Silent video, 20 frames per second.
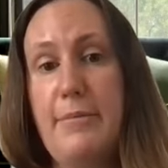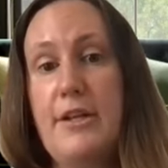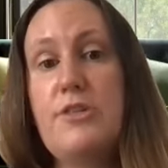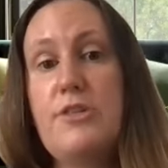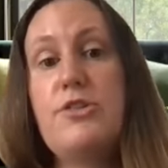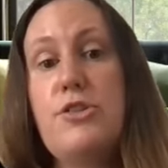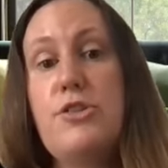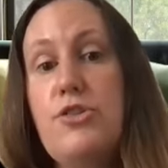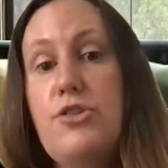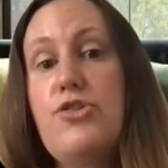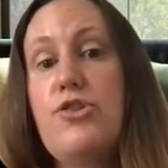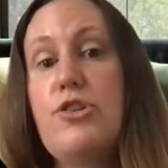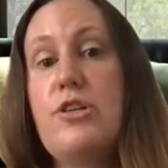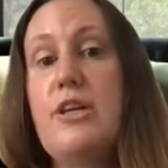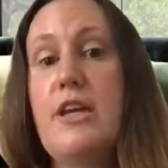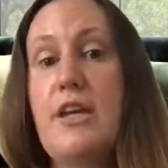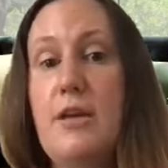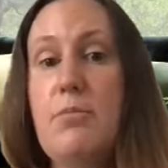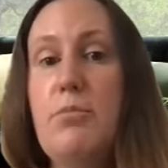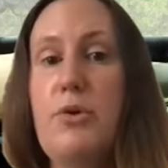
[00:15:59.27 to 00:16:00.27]
And it's
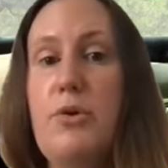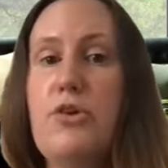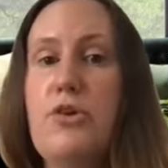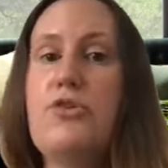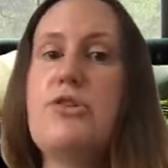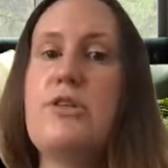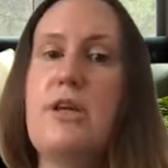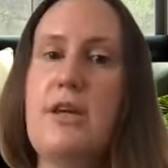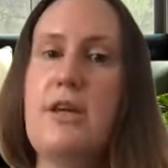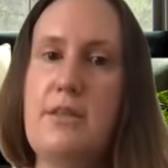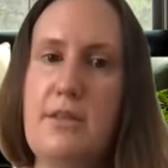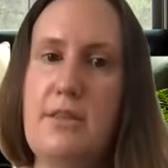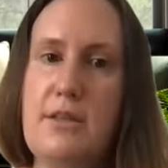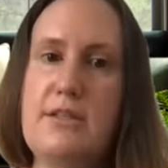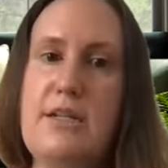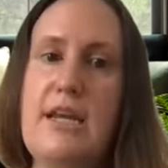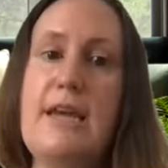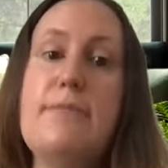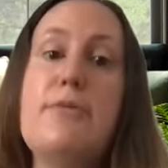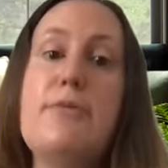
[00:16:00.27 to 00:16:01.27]
usually in person the day